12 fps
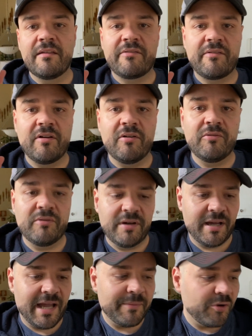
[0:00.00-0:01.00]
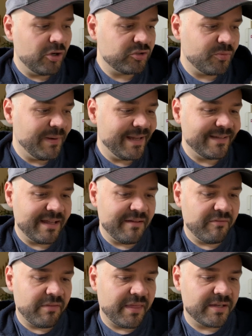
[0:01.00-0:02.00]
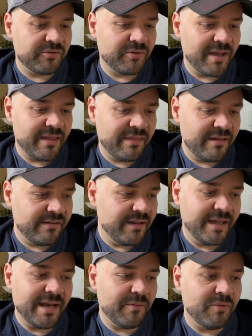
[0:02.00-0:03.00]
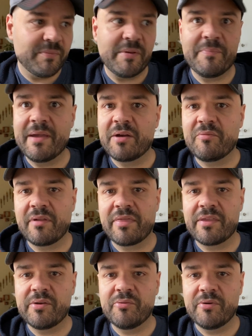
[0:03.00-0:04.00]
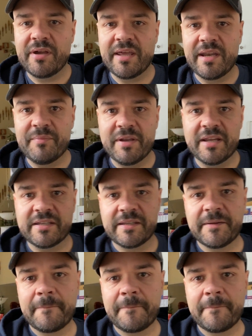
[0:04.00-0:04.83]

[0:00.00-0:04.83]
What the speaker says: So I'm going to blend everything together and I will be back with you in a minute.